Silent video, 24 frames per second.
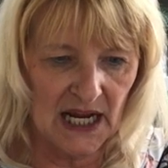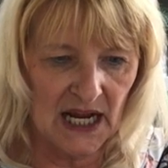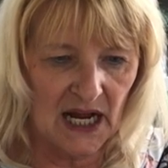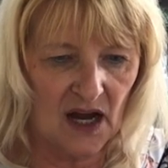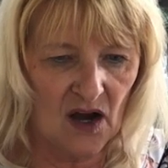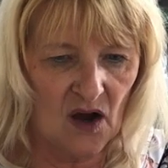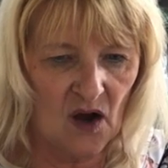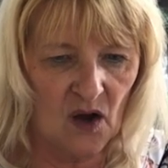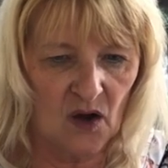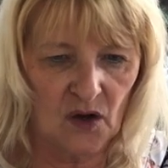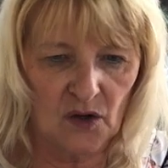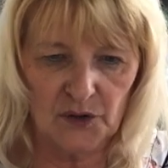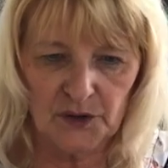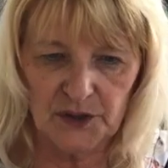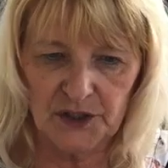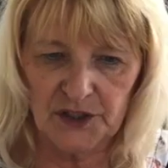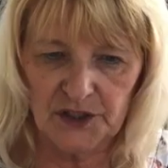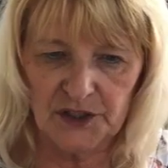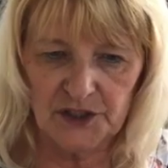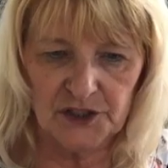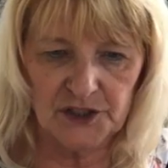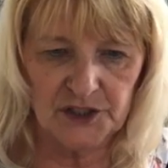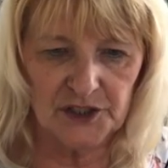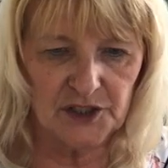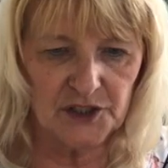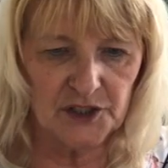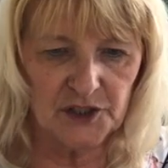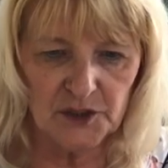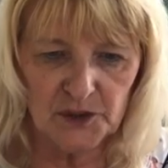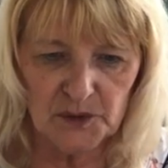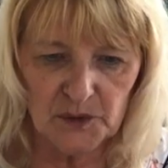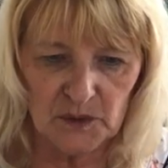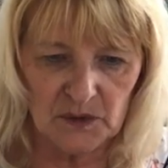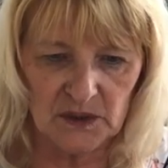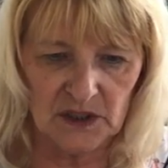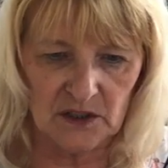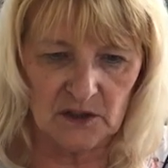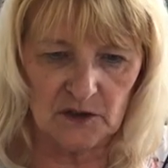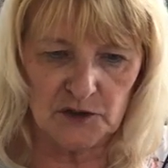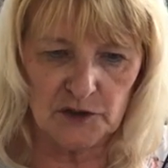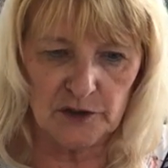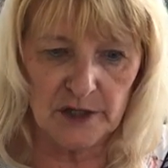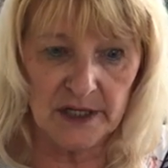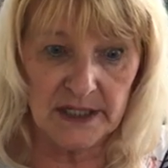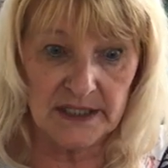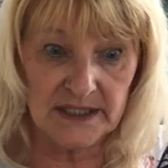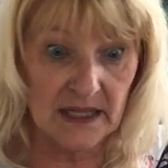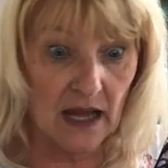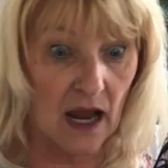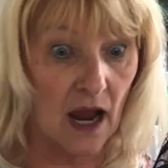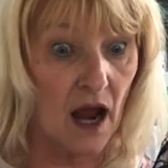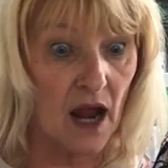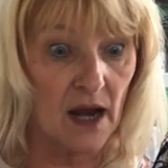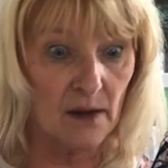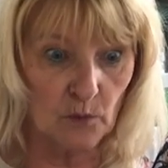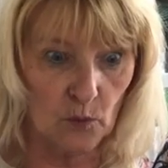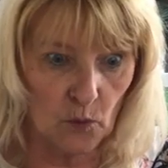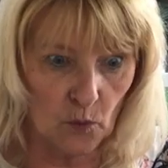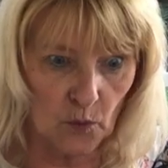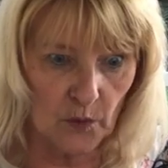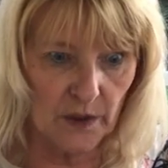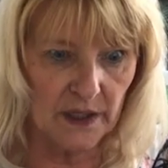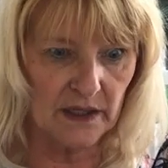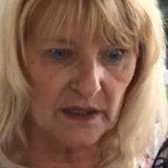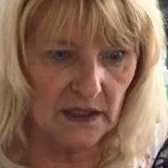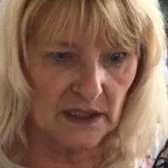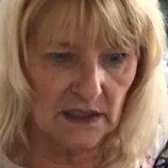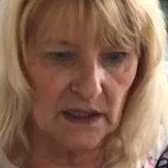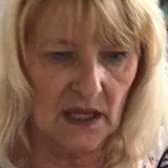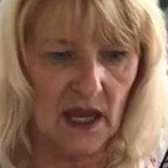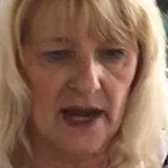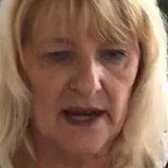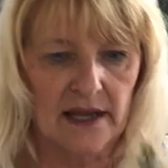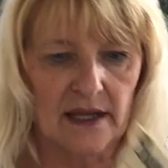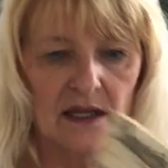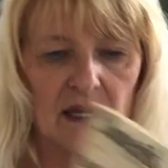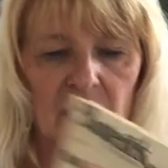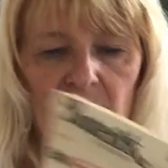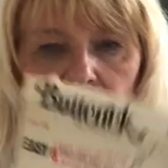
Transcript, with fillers: Oh, cute little dress. I really like